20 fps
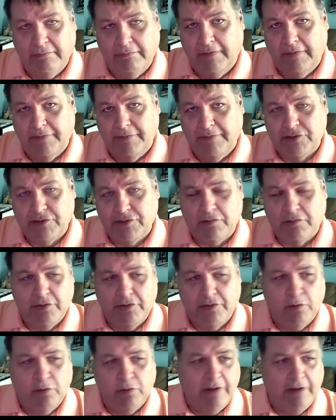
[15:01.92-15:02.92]

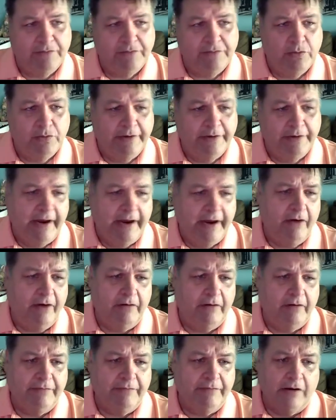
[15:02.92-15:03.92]
eventually you'll have to do a
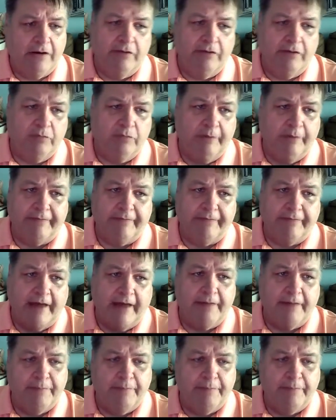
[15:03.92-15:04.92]
narrative that goes with
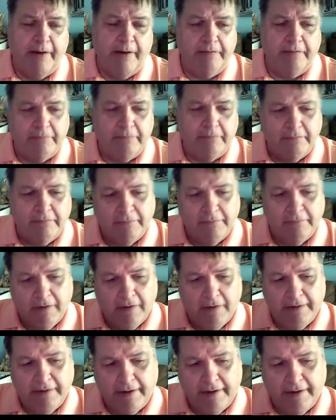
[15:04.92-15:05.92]
that, but
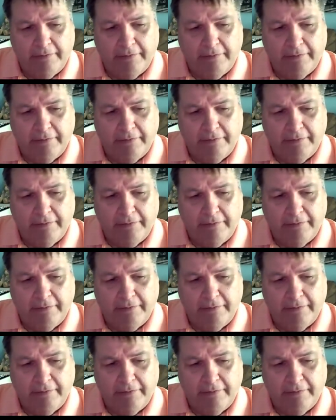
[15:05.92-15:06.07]
not now.